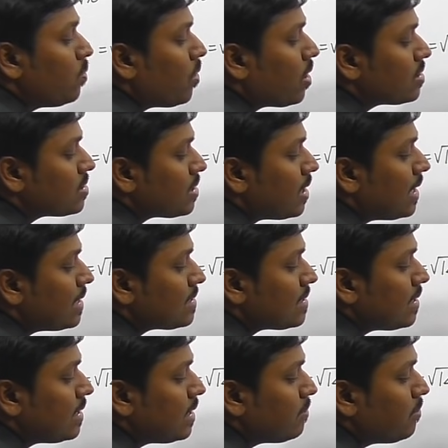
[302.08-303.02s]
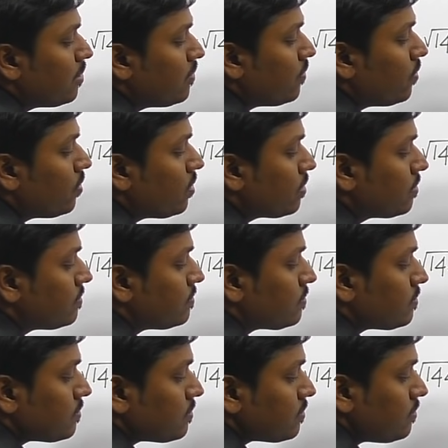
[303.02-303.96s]
watch lesson number 4
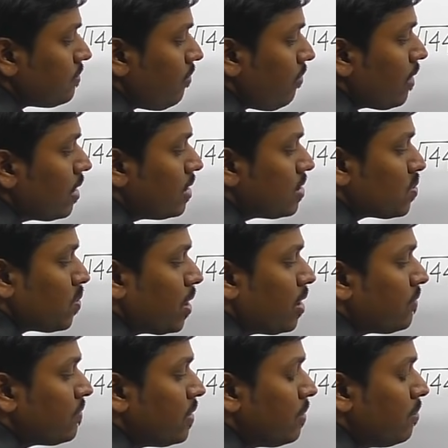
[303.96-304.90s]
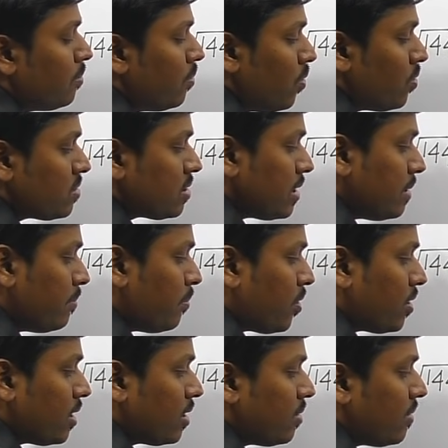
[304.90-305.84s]
It is one of the most
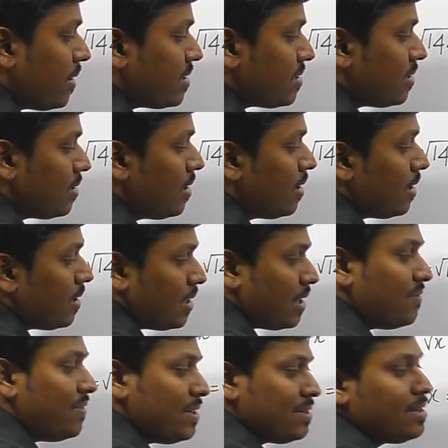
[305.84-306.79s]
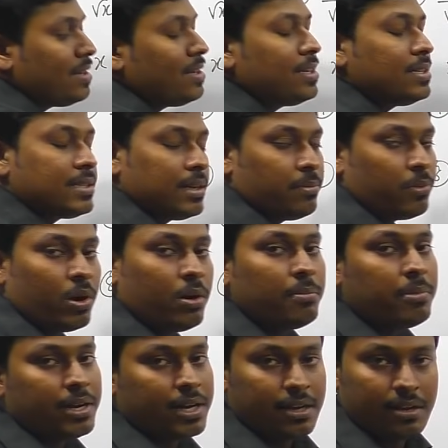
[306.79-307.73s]
important question that we seen in some
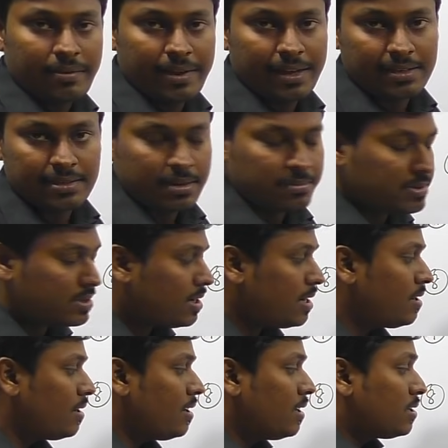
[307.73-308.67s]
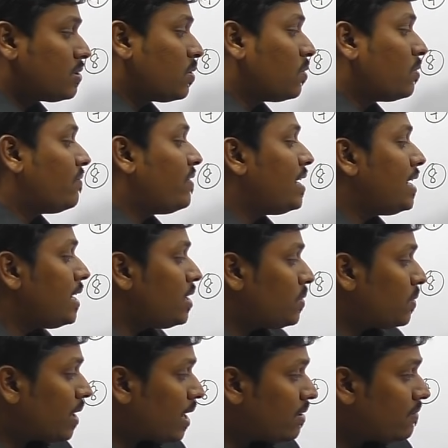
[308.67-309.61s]
competitive exams, right? So we need
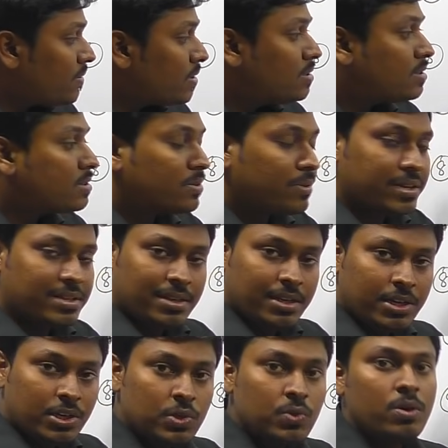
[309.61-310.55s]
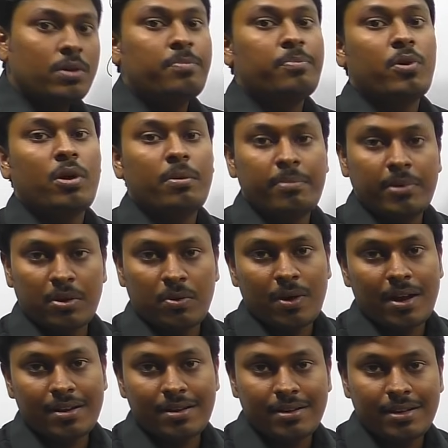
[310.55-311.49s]
to convert this question into a proper
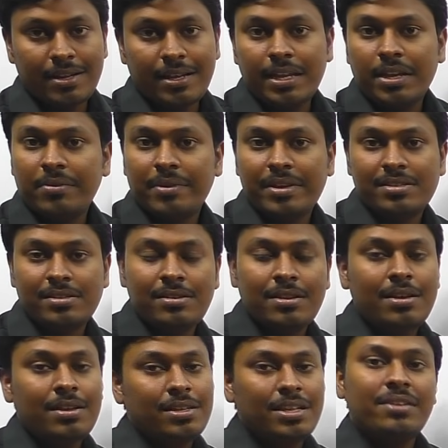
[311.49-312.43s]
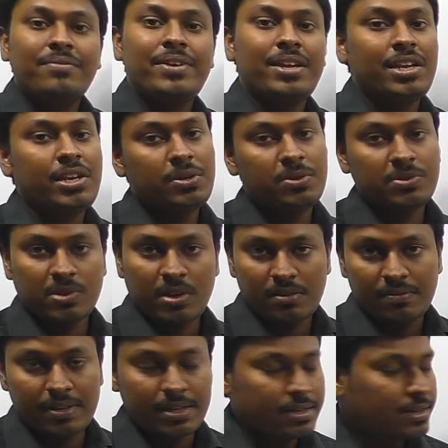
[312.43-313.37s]
quadratic equation, then we need to
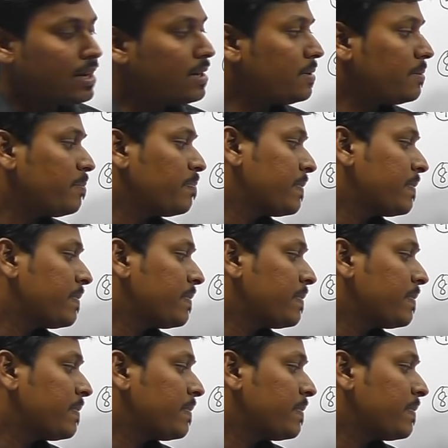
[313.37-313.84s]
solve it, right?